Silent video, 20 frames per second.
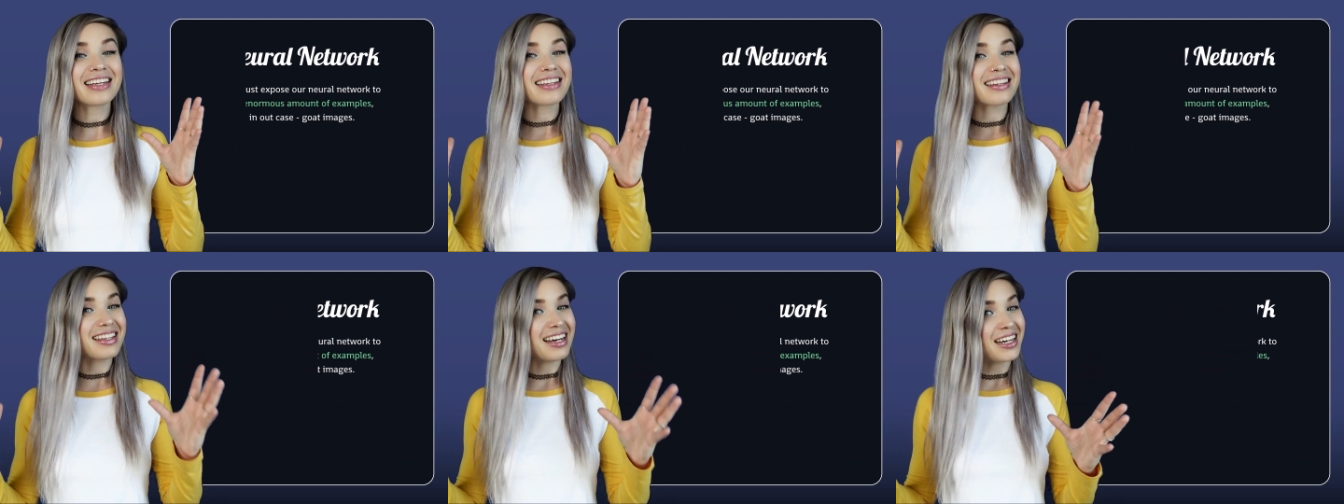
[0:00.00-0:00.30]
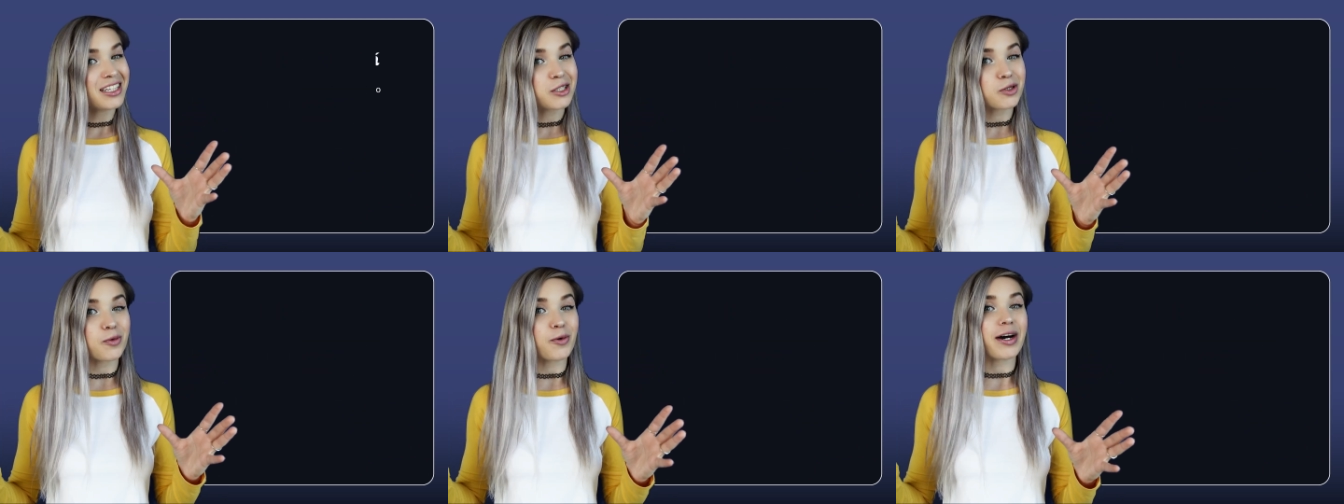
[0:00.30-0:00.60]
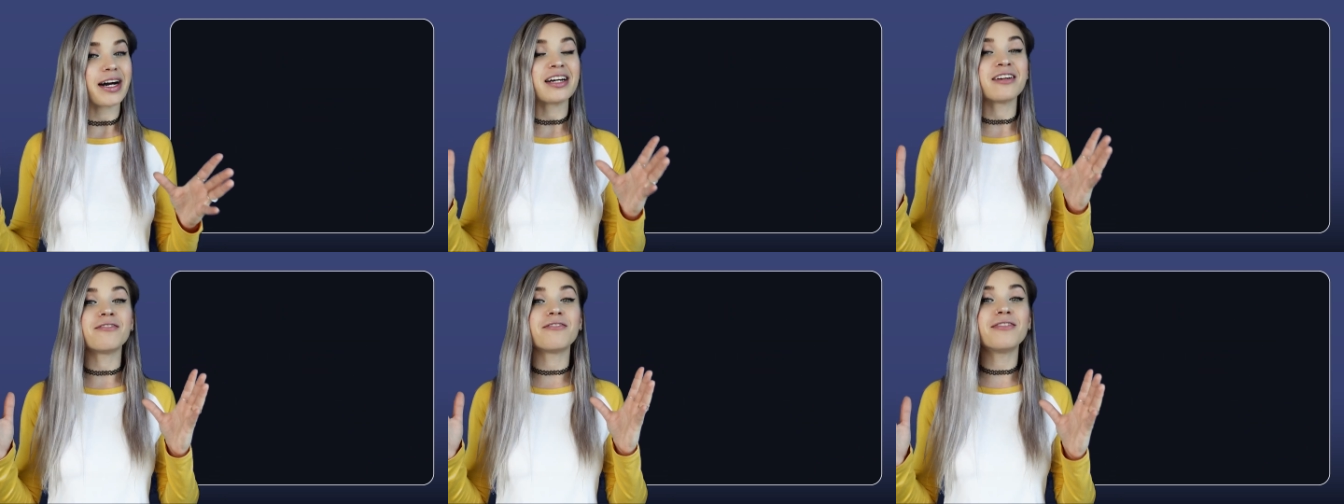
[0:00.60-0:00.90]
That's
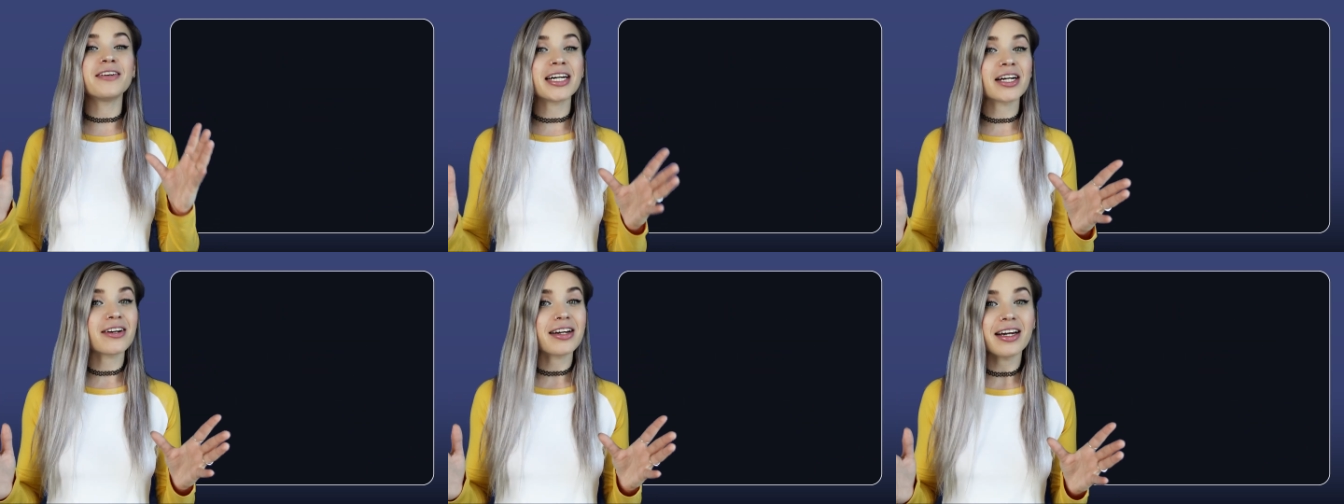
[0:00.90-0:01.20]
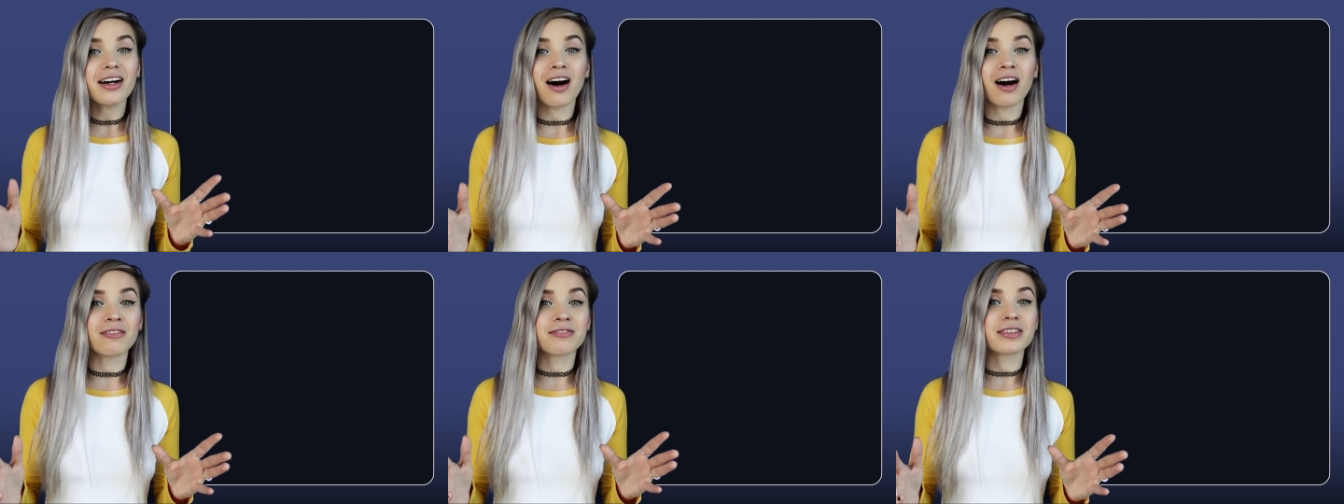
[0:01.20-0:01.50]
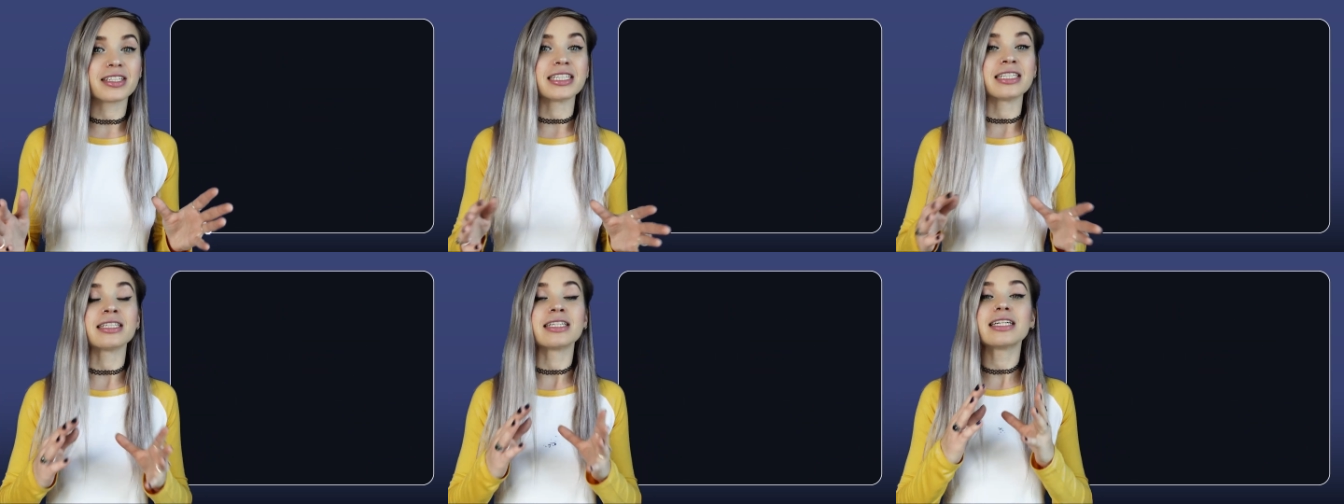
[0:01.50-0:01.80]
why very
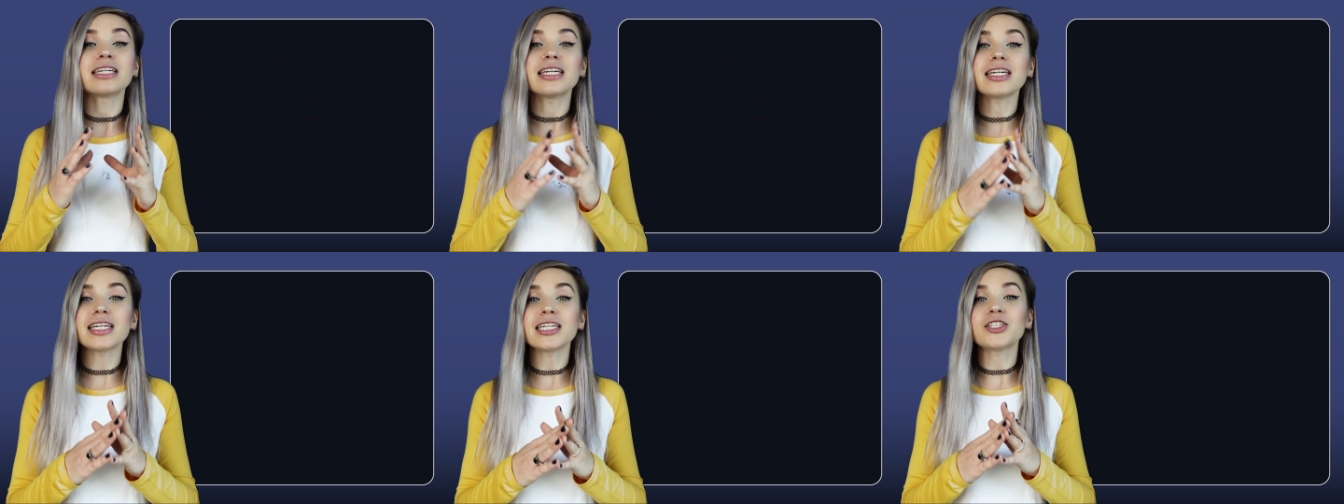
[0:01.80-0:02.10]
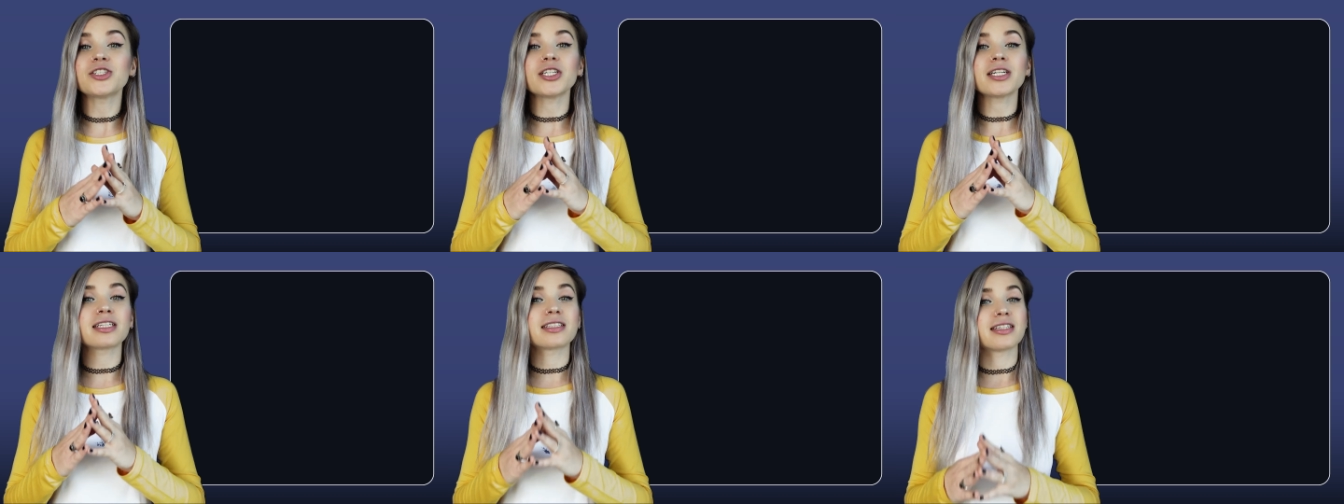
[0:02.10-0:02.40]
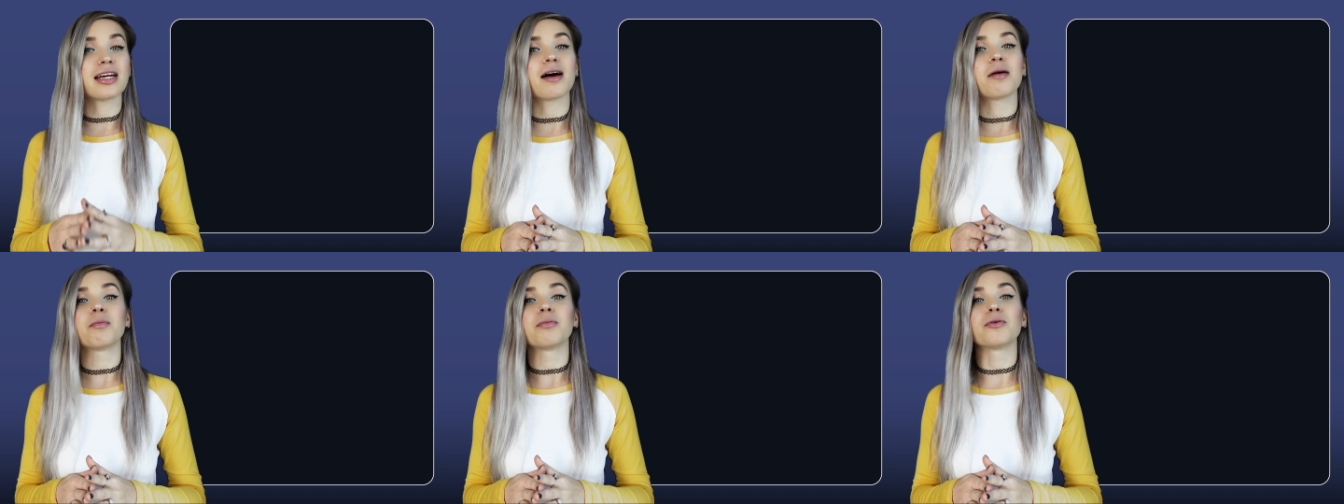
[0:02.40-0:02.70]
often each
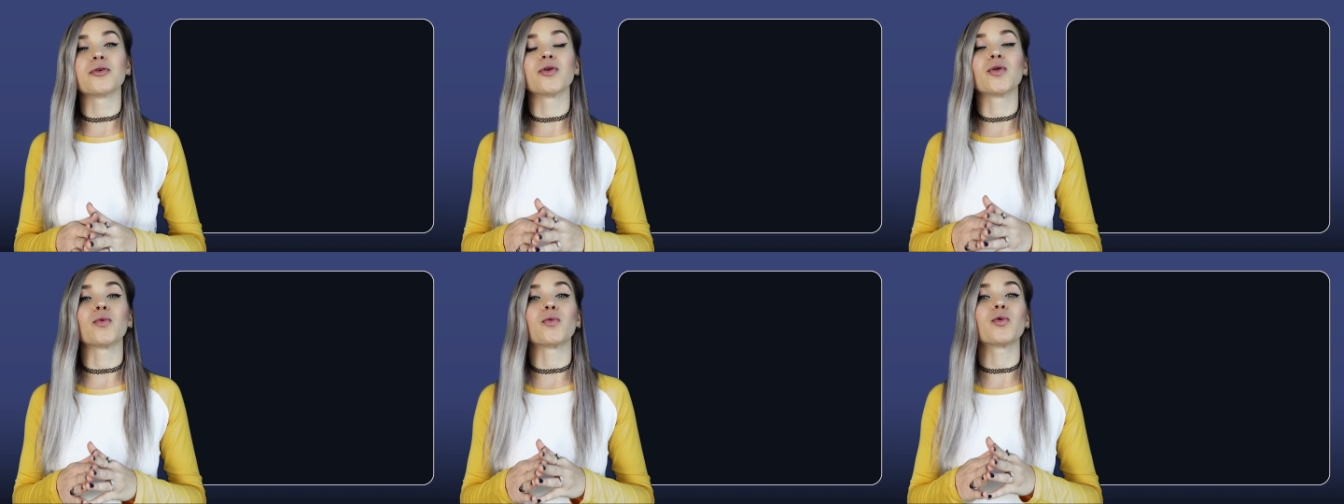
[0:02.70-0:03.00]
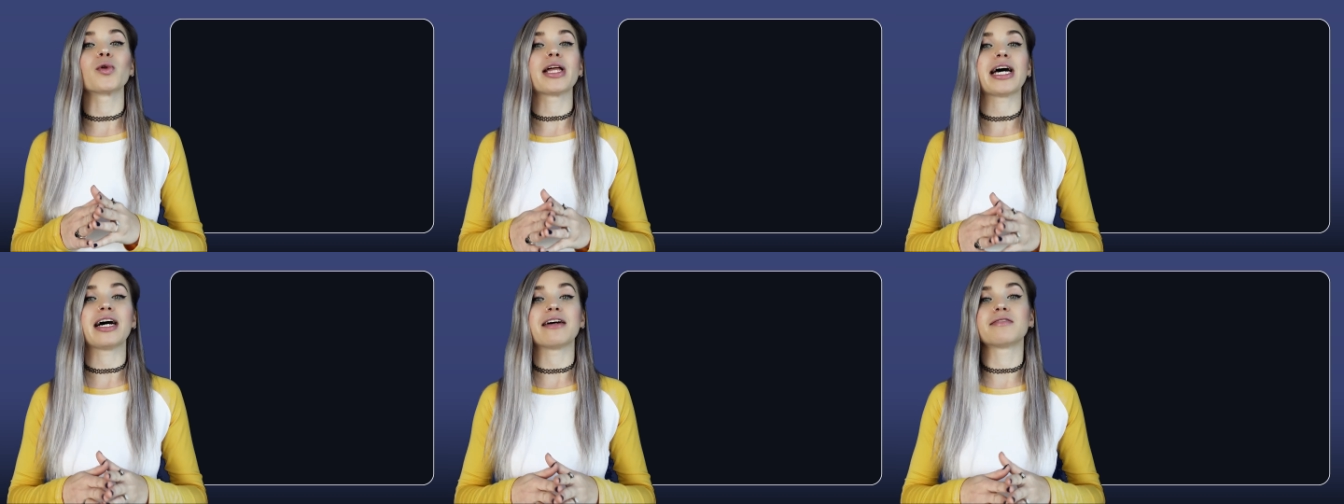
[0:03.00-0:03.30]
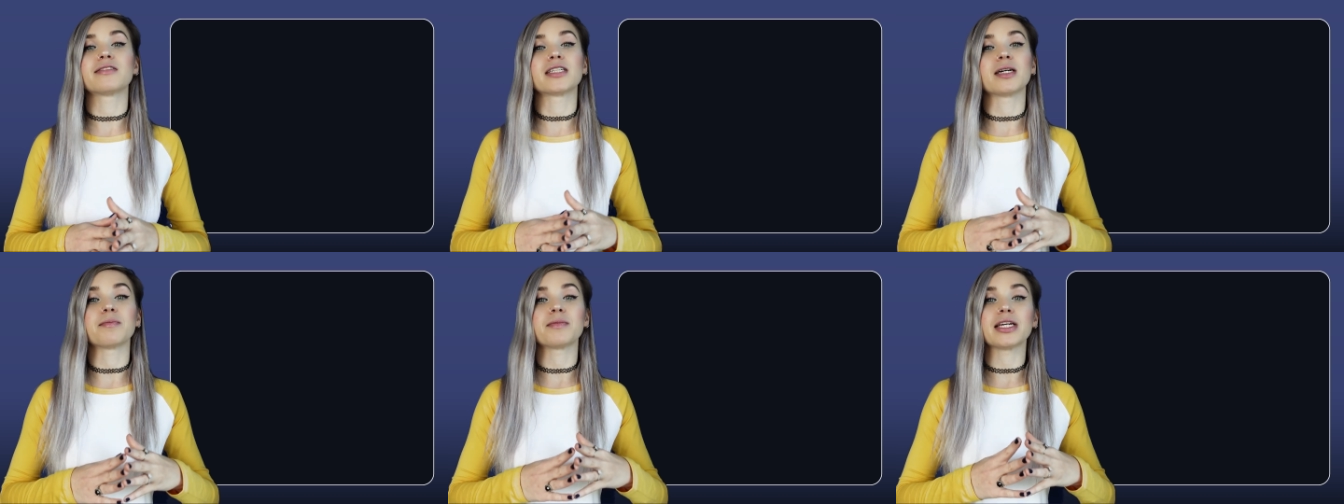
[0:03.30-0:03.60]
example will
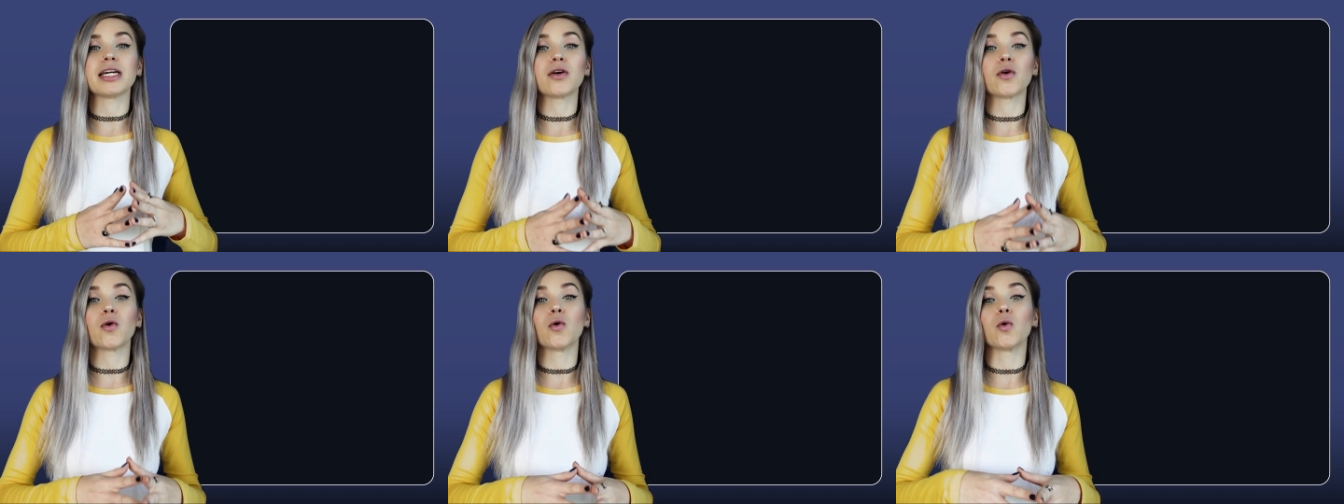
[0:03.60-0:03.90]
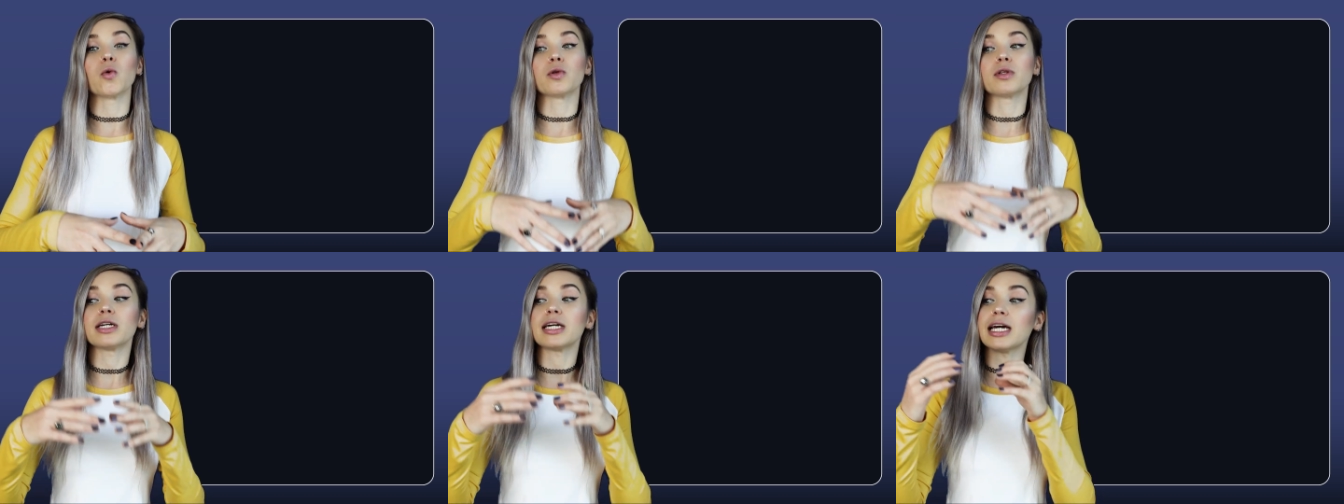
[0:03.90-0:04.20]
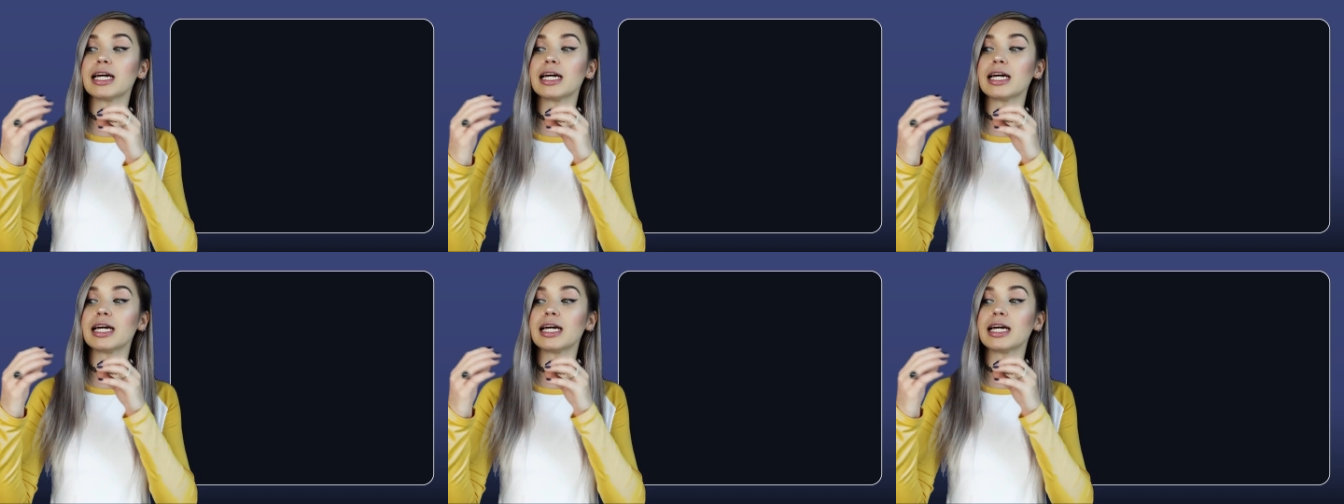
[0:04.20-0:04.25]
have something called